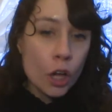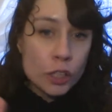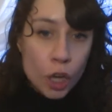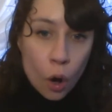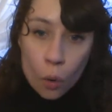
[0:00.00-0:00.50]

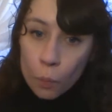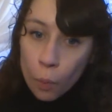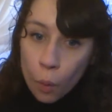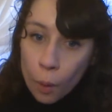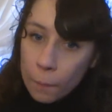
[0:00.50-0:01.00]
No
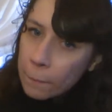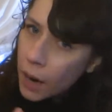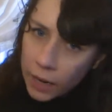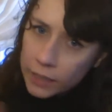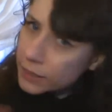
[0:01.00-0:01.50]
more
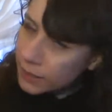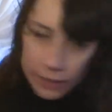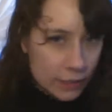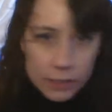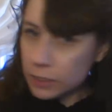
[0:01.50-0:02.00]

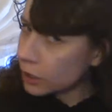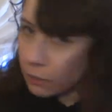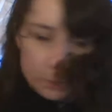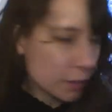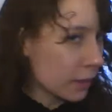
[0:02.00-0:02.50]
monkeys
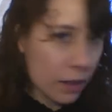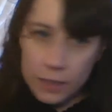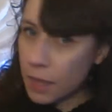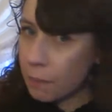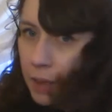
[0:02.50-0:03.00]
jumping
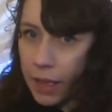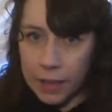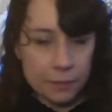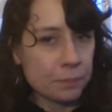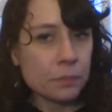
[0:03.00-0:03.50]
on the
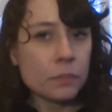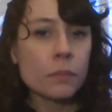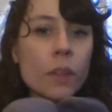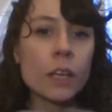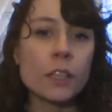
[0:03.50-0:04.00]
bed.
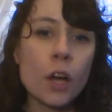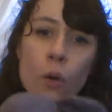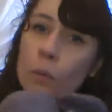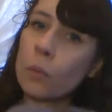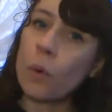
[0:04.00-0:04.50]

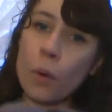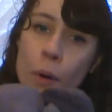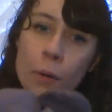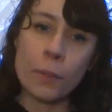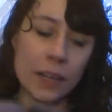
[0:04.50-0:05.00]
No
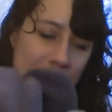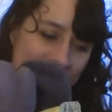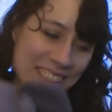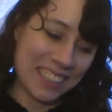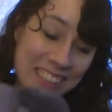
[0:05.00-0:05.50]
more
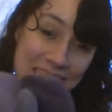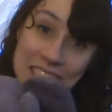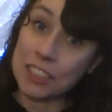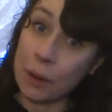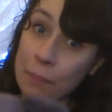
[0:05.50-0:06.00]

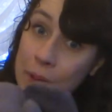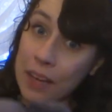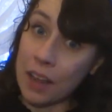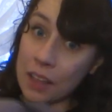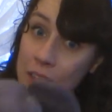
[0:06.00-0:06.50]
monkeys
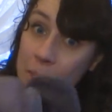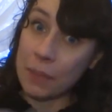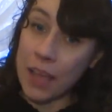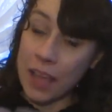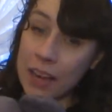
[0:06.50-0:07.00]
jumping on the
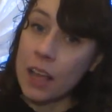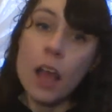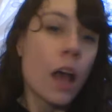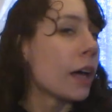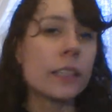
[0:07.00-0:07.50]
bed.
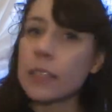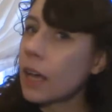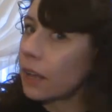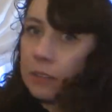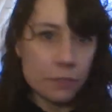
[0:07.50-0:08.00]

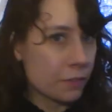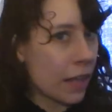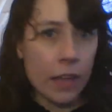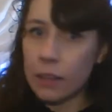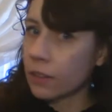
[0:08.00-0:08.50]
None
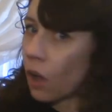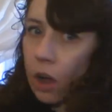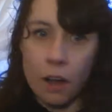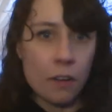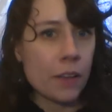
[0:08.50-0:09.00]
fell
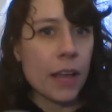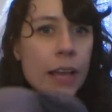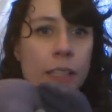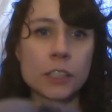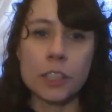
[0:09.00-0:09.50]
off
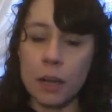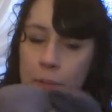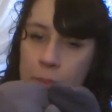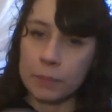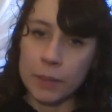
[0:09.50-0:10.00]
and bumped